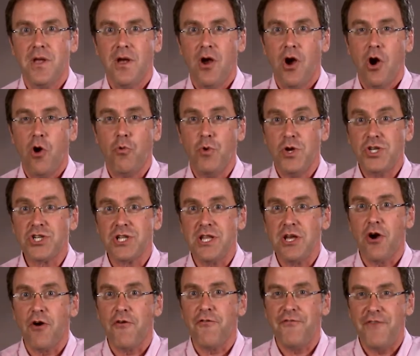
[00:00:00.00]
Originally,
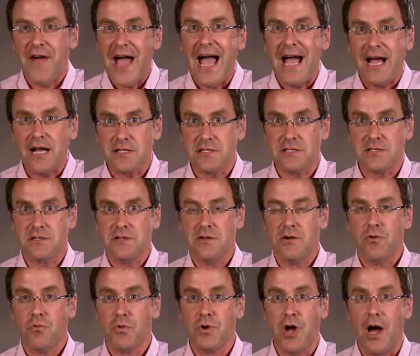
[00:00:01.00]
her facts
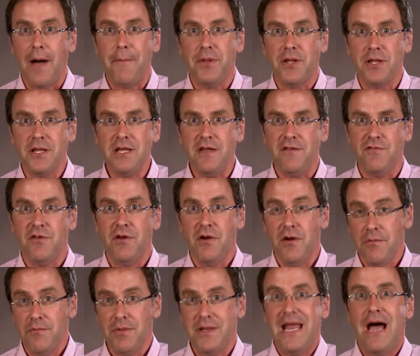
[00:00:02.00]
were not believed,
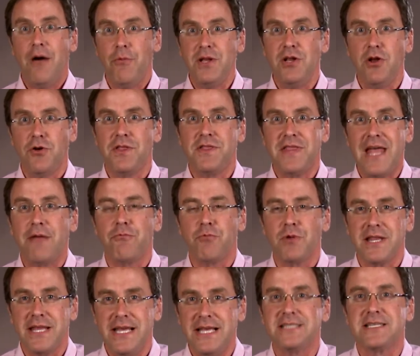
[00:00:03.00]
but now we know that that
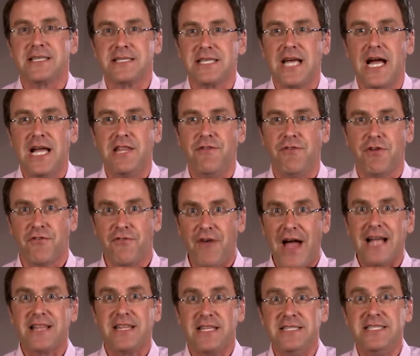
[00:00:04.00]
really is a scientific
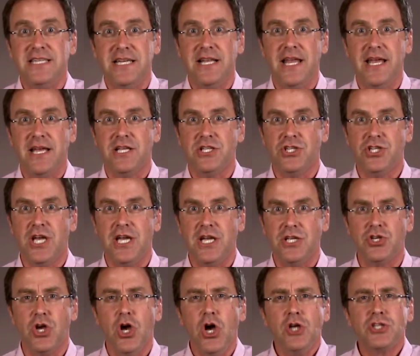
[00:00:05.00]
fact that DNA can
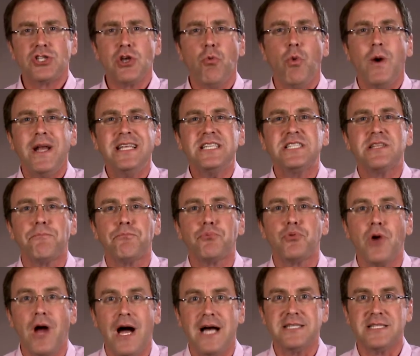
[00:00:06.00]
change. So what is the
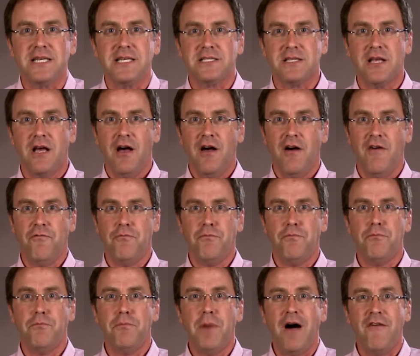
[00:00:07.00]
process
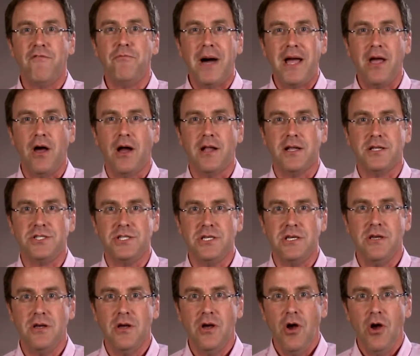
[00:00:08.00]
of biology?